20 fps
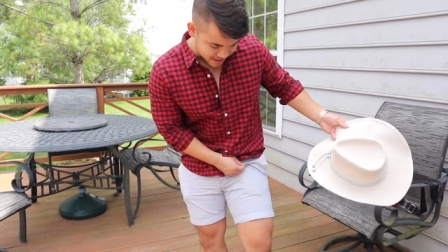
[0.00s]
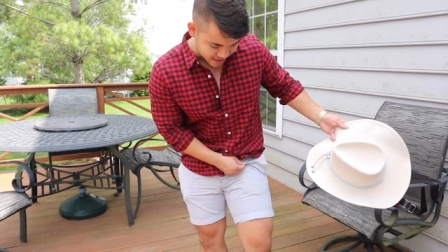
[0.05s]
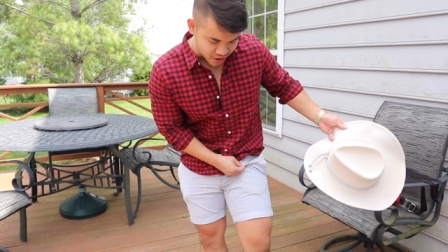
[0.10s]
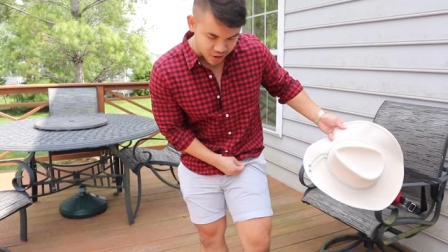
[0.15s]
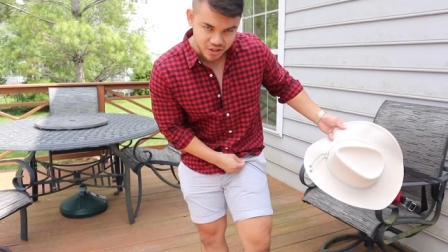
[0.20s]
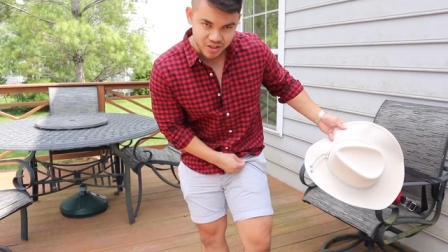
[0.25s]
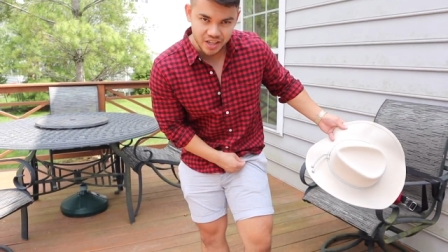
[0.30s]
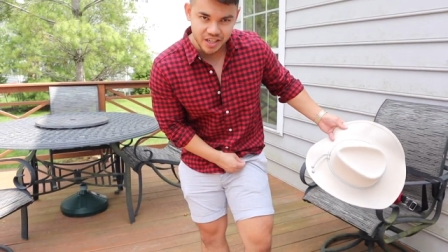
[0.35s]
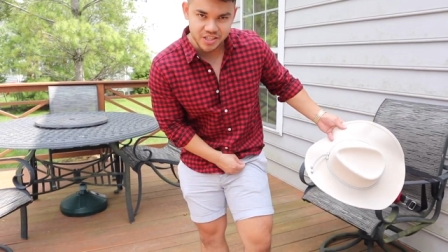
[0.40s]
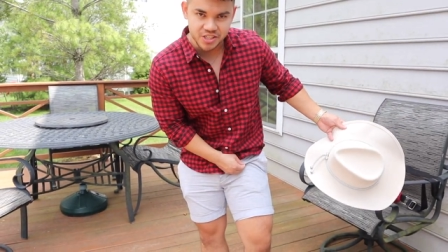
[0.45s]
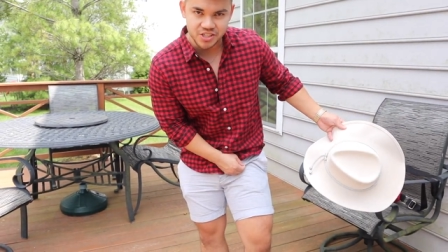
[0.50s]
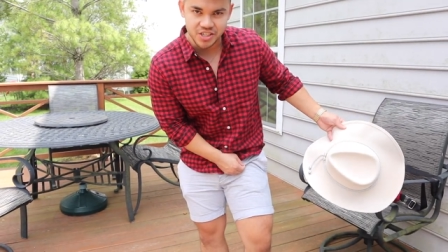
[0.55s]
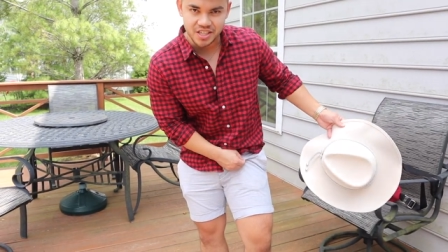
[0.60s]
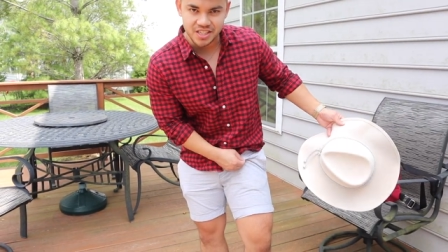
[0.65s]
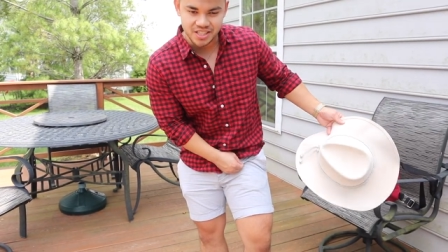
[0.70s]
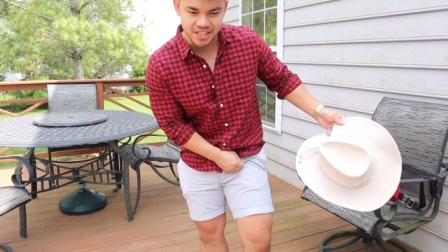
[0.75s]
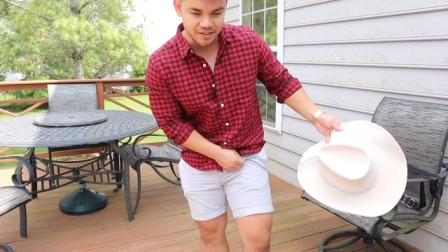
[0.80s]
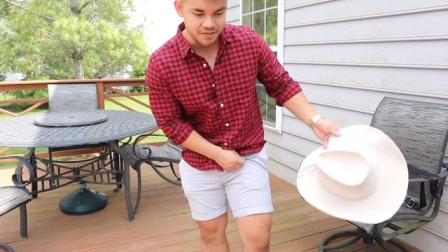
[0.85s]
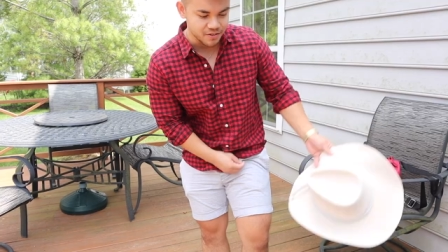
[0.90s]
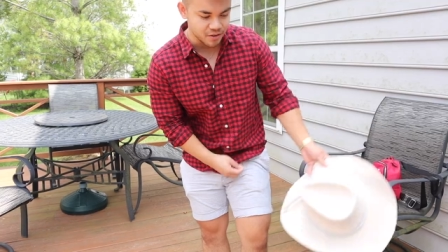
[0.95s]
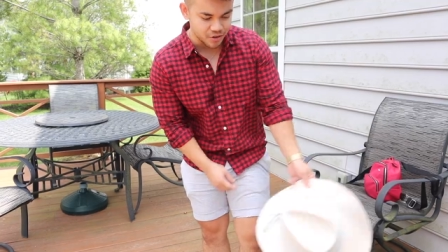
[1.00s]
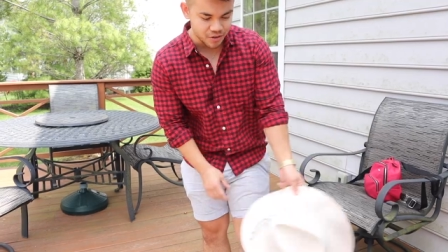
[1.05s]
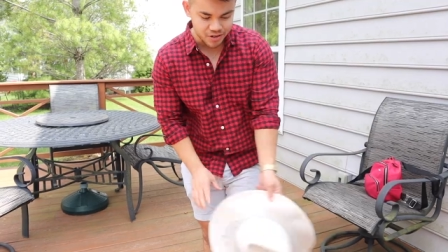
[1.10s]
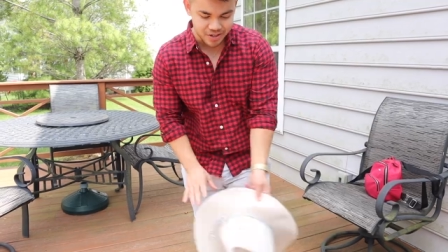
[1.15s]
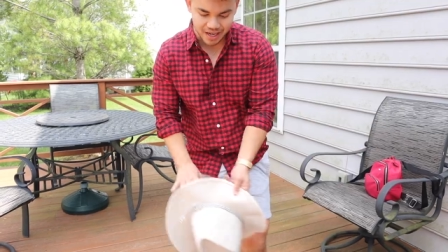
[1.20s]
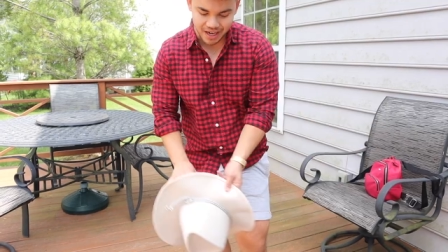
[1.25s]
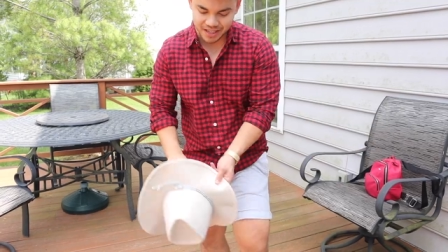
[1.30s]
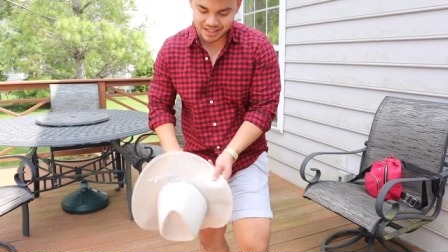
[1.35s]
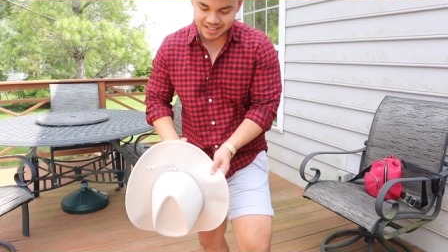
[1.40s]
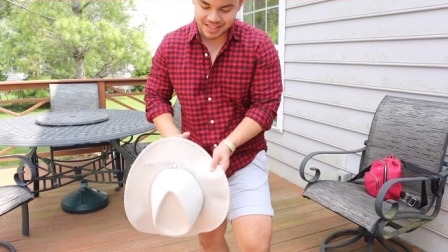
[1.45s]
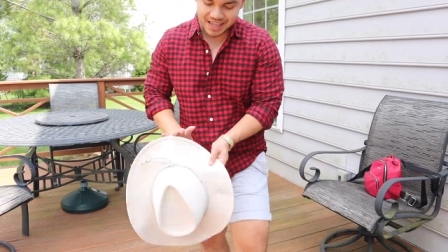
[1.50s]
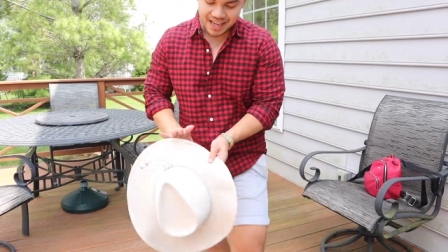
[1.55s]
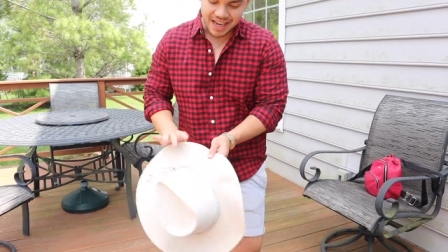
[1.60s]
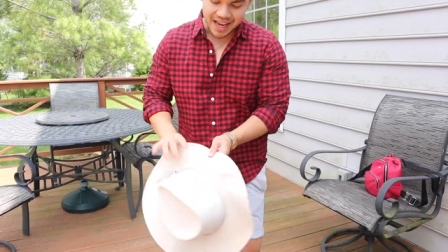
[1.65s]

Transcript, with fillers: They look like jeans even though they're not.